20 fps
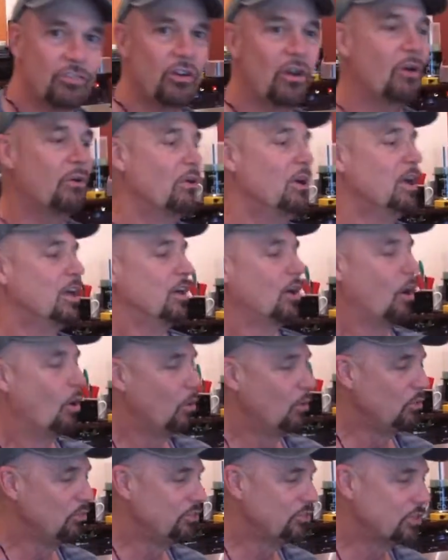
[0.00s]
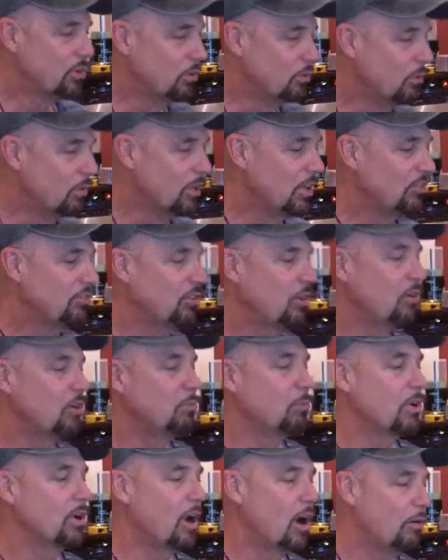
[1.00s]
So old school, let's go
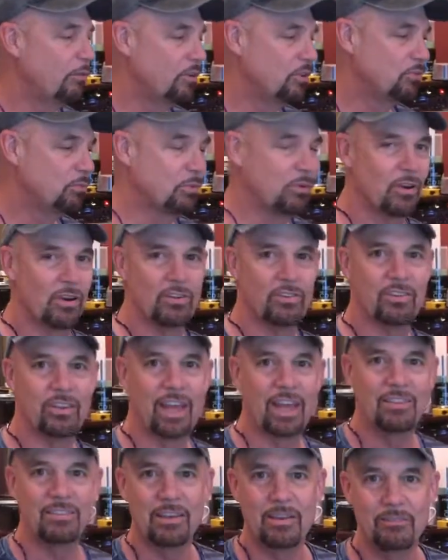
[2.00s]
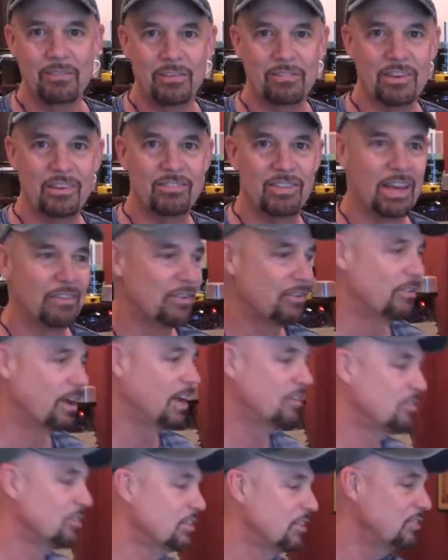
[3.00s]
to what always works, SM57,
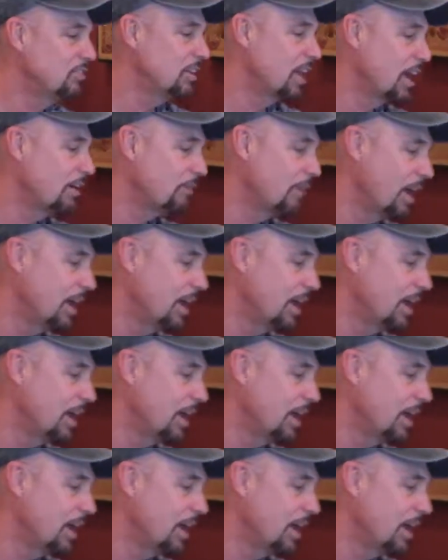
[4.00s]
right? So this guy